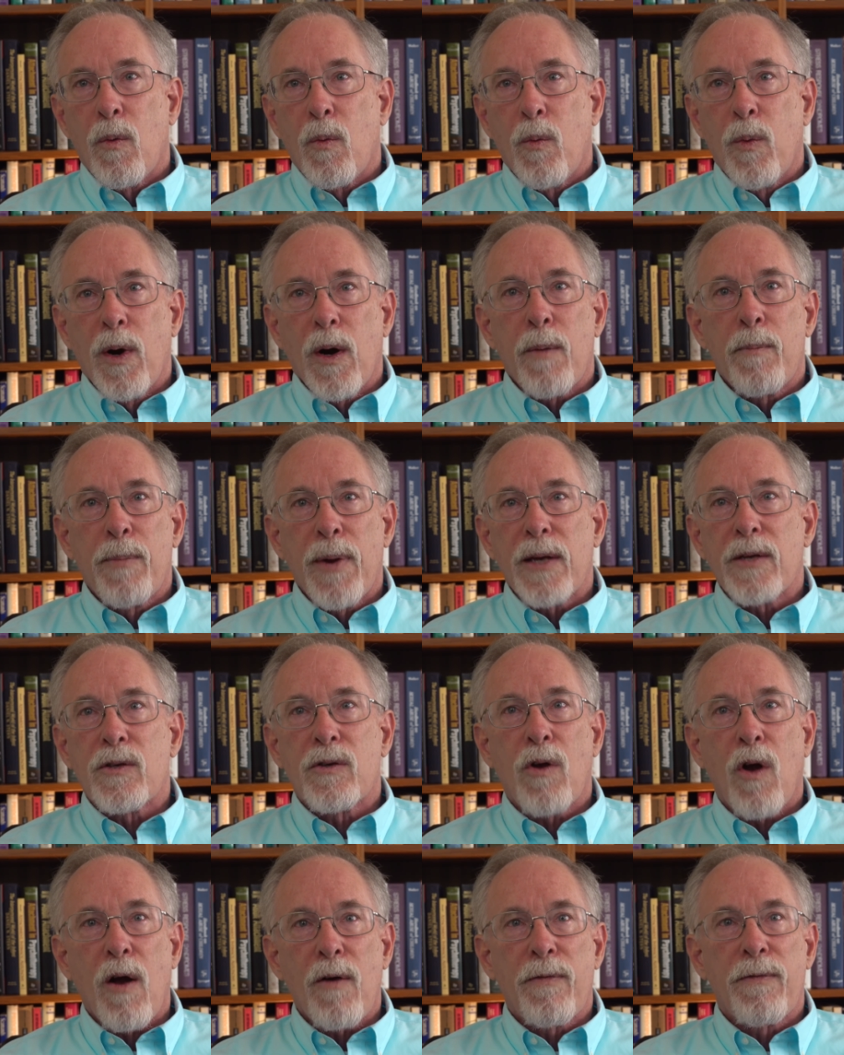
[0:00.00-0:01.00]
we are
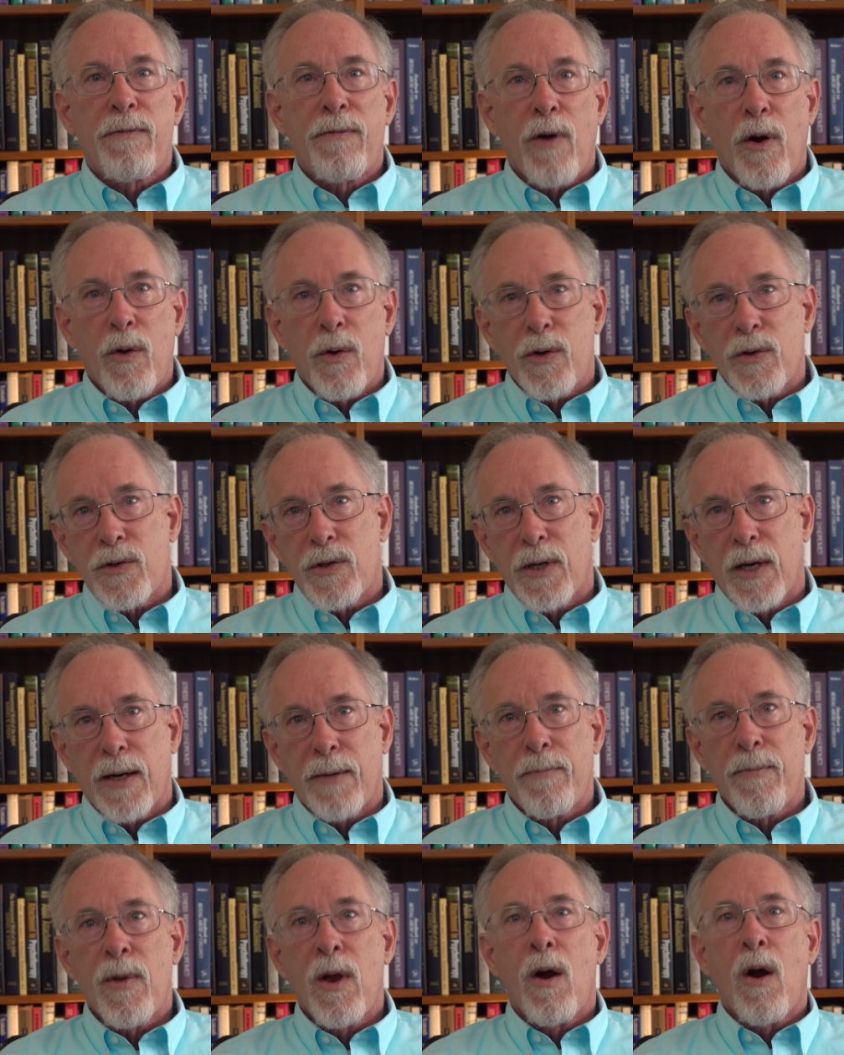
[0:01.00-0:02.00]
best off
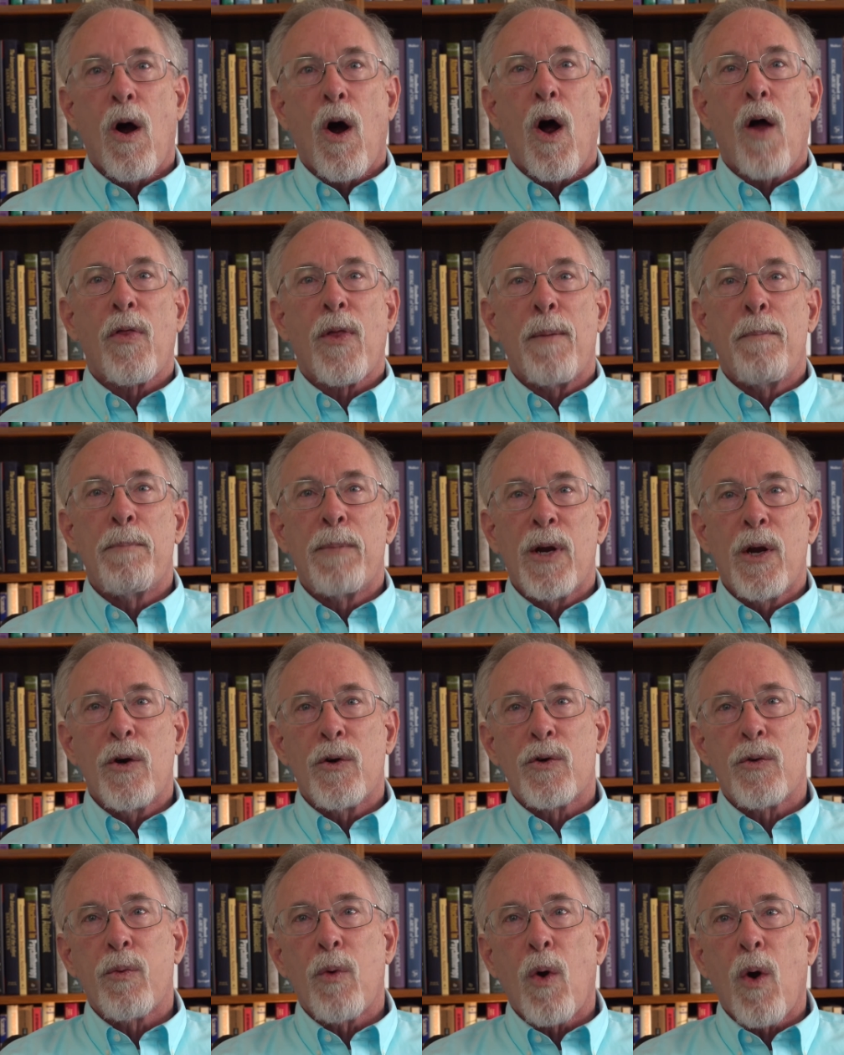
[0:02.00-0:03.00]
focusing on the
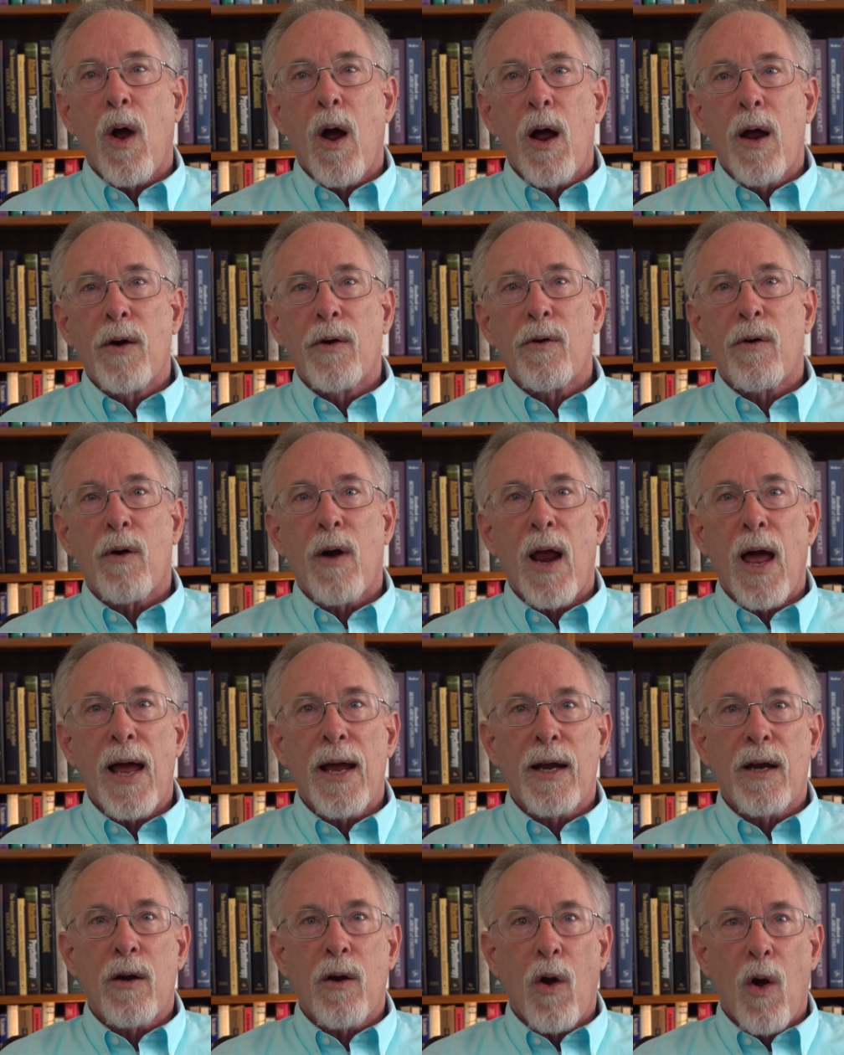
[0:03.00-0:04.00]
mutual
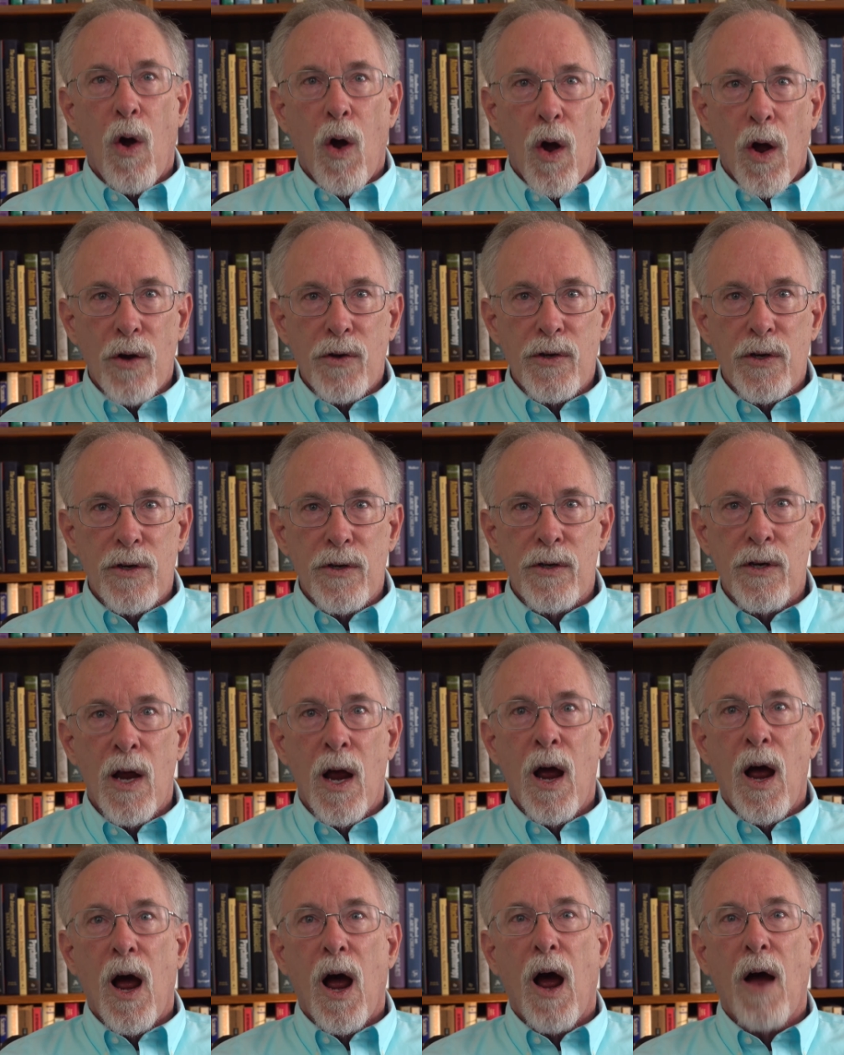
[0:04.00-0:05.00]
underlying causes
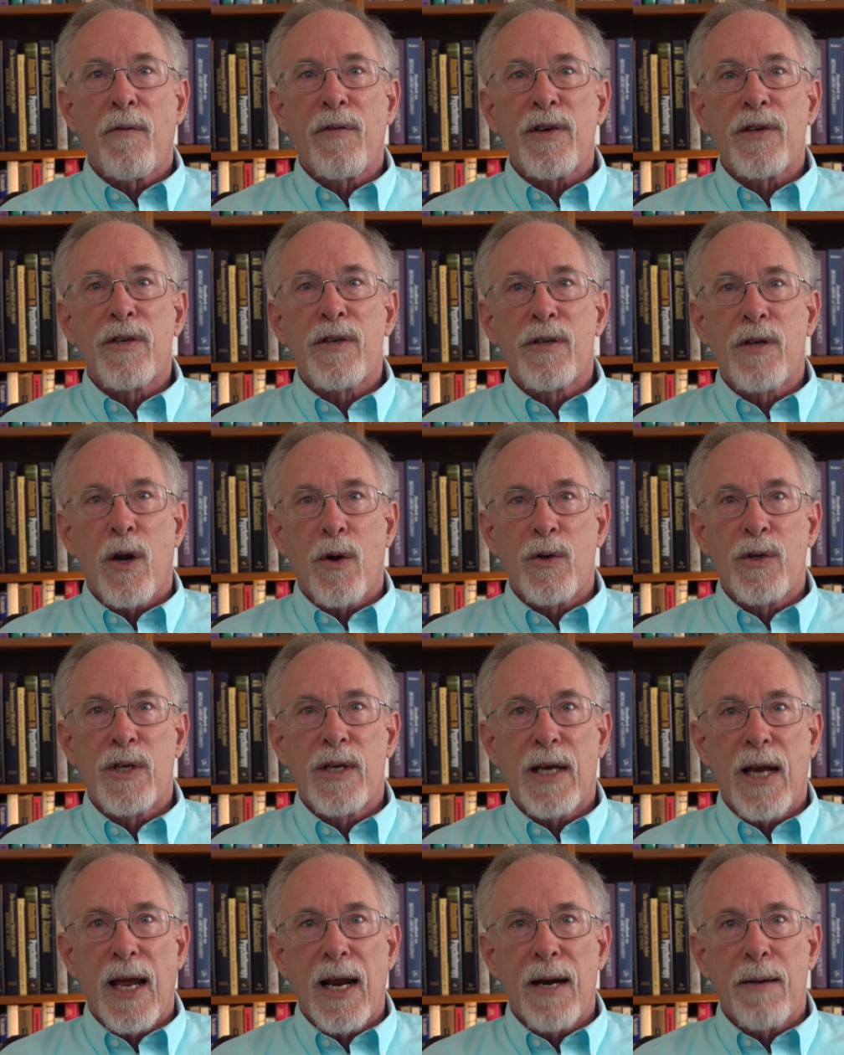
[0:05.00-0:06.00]
of
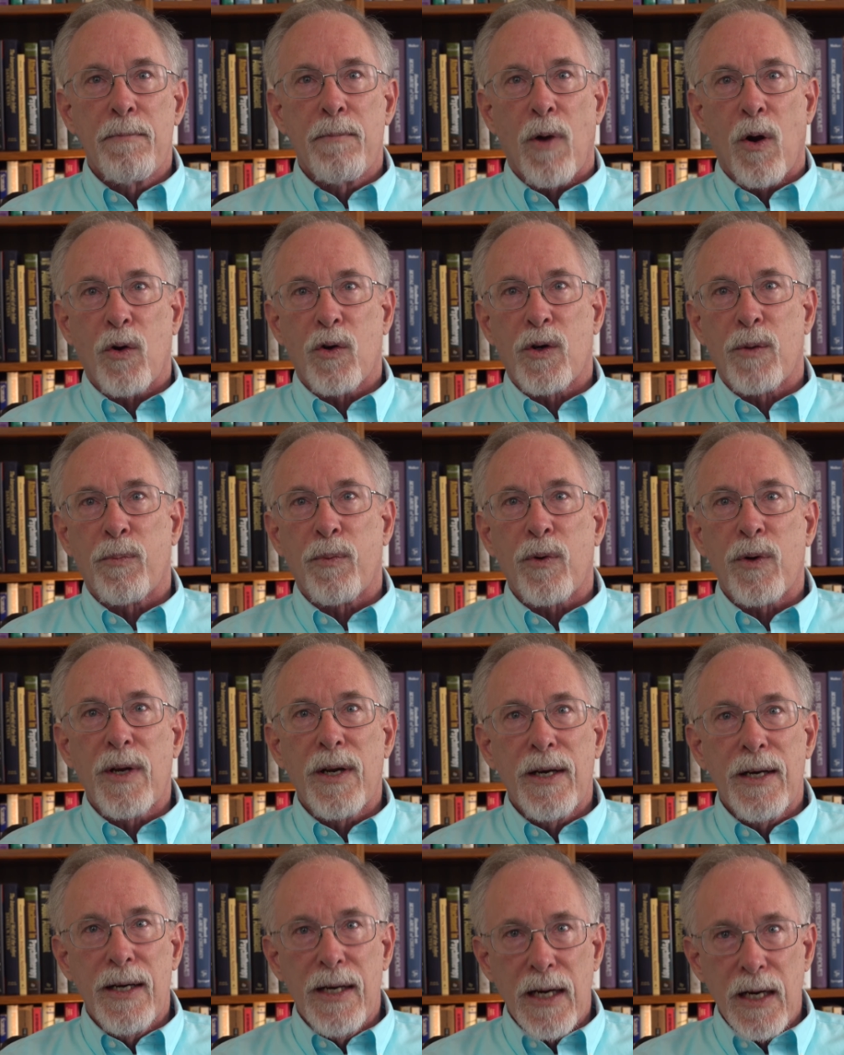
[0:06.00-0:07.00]
associated multiple
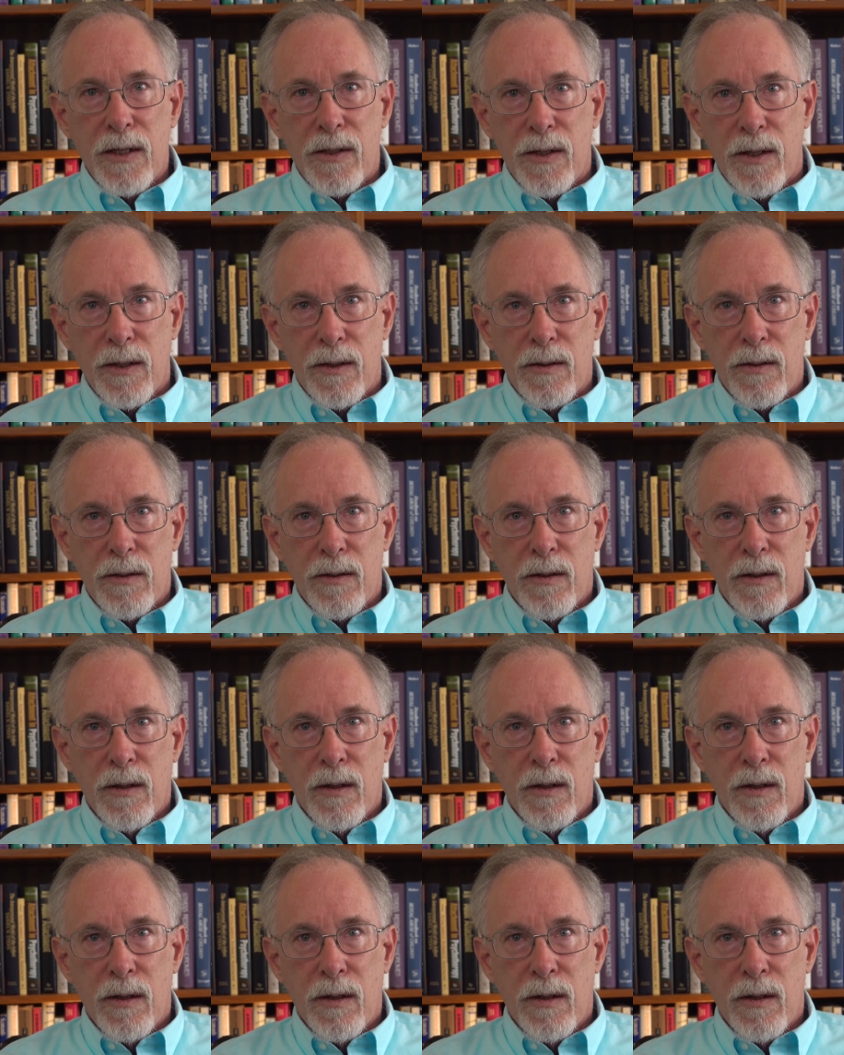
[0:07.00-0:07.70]
conditions,